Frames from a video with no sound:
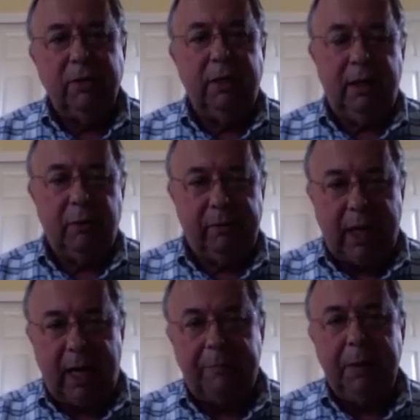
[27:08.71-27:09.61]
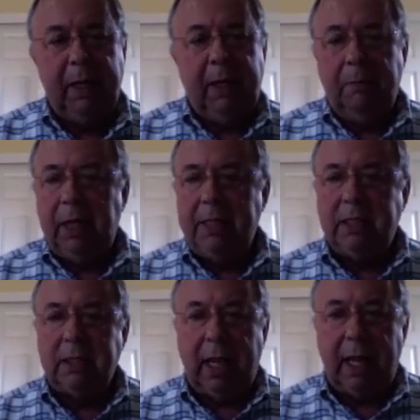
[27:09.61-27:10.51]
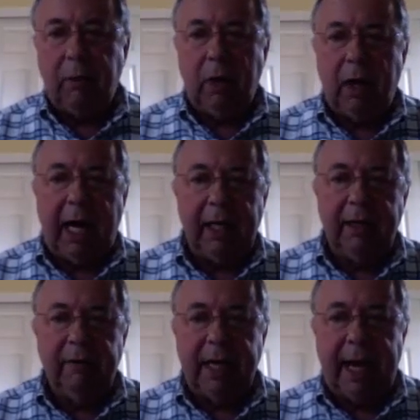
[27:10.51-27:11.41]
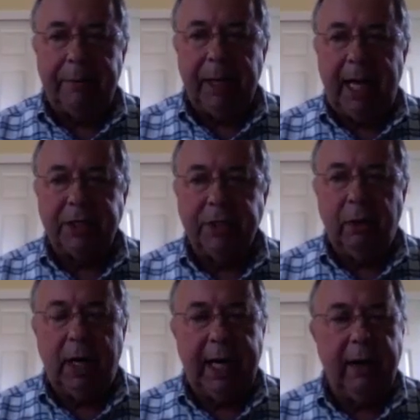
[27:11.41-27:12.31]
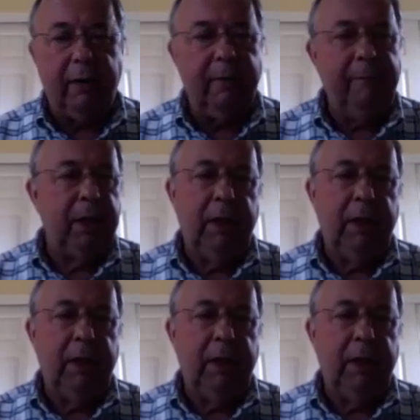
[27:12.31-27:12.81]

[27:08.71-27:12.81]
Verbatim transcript: And then we've got places like where I live in Appalachian, Ohio,